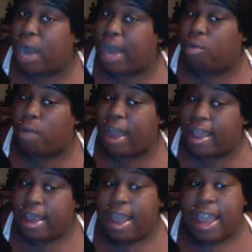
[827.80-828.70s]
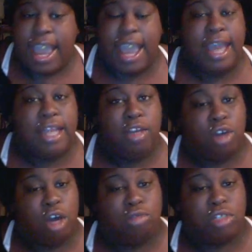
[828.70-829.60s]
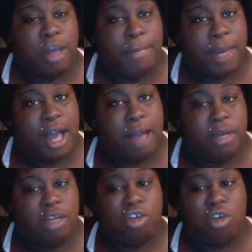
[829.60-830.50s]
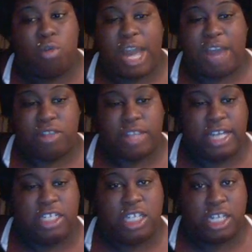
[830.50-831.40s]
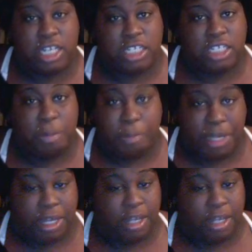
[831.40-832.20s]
out of whack, and you know, summer coming, you don't want everything jiggling, jumping.